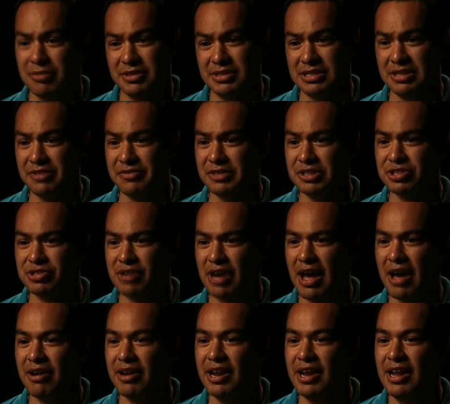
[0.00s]
help this individual
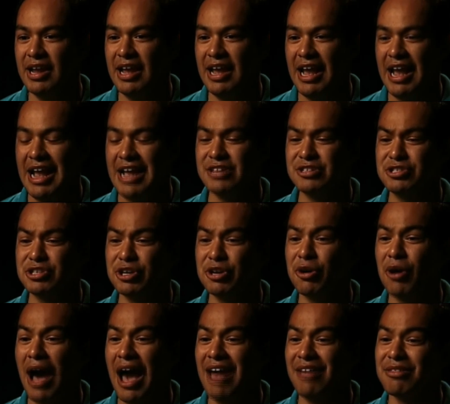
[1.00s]
out. And
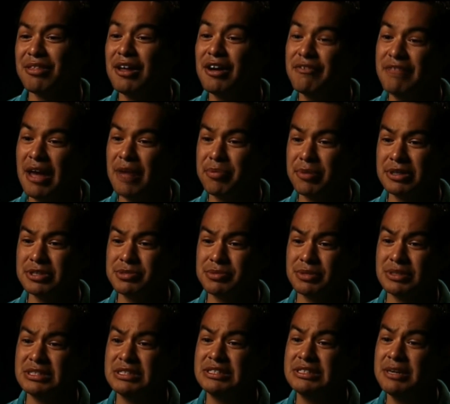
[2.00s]
so I love that
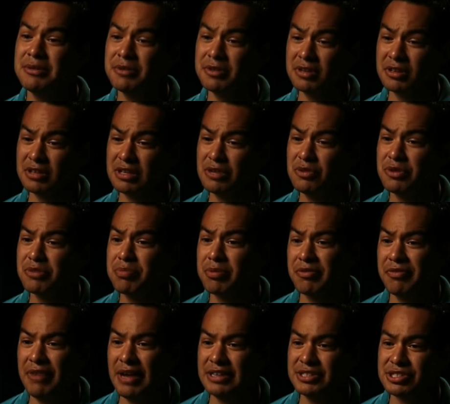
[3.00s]
principle. And similarly with
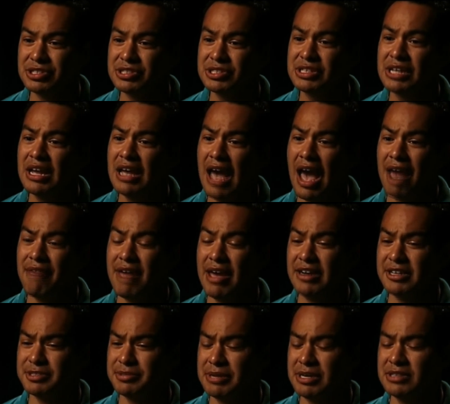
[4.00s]
professors, I've
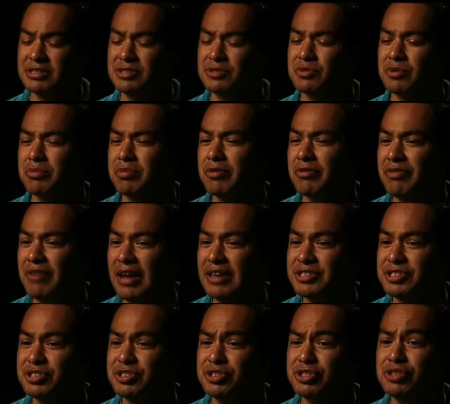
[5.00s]
had experiences where
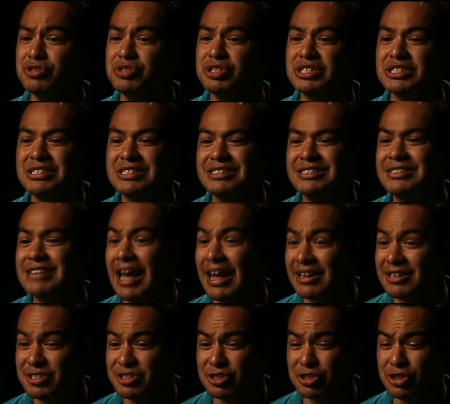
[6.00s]
professors, you just
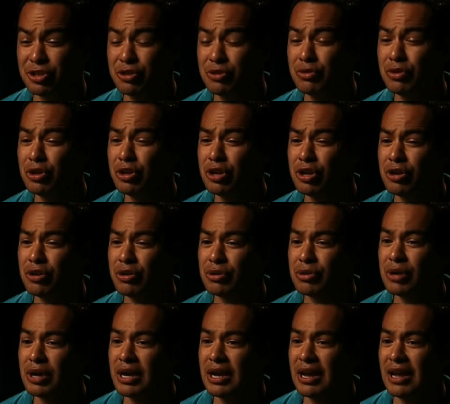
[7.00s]
sense, you
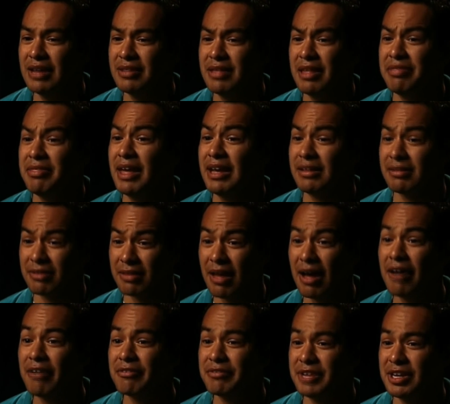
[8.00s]
knew that they
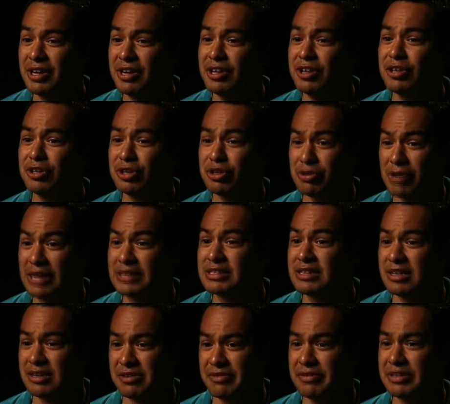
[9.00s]
loved you as
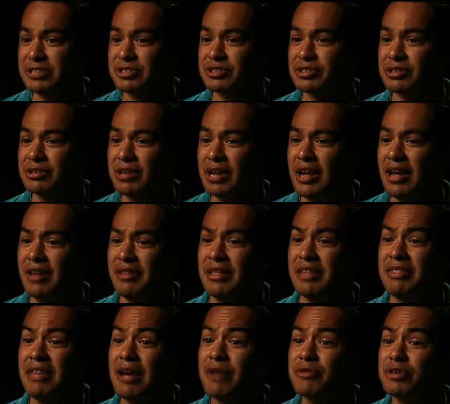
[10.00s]
an individual,
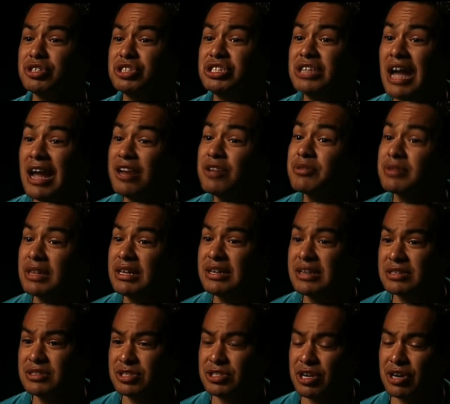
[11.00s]
that they were genuinely
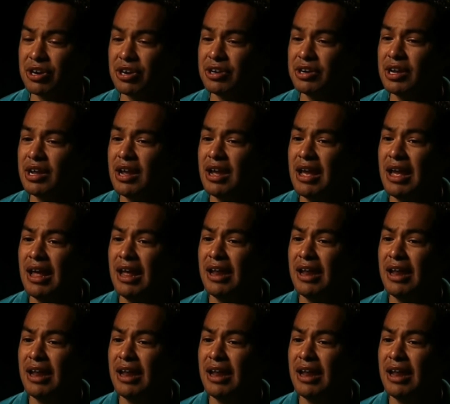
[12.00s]
concerned